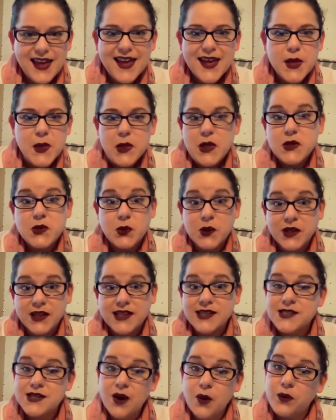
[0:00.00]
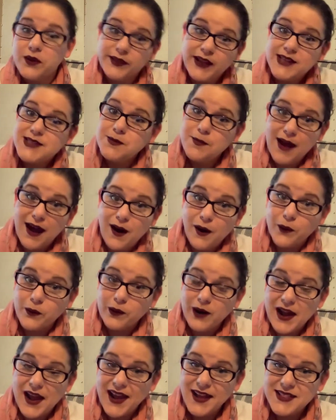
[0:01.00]
this really is not what that's about,
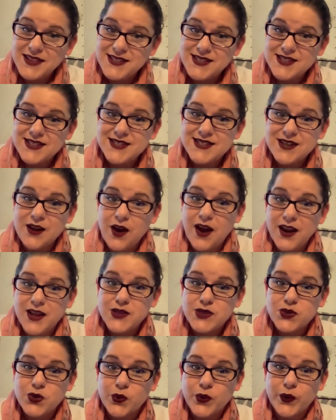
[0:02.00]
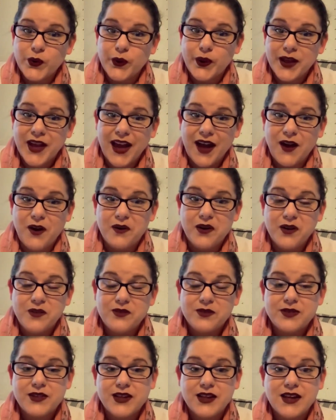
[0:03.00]
right? This is not a historical account
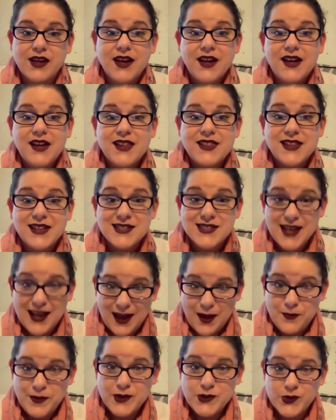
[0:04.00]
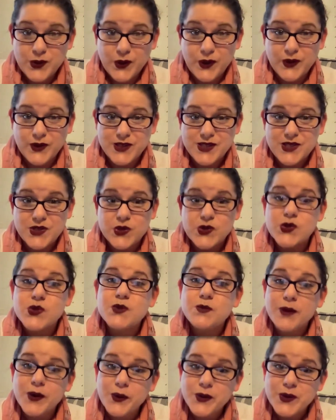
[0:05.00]
of the things that happened to her. This is a
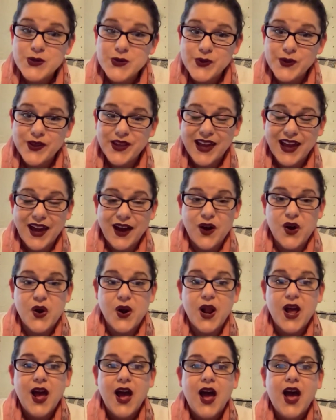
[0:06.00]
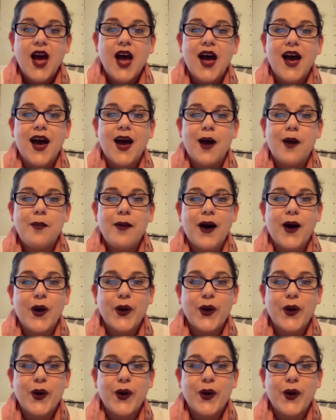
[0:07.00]
spiritual account about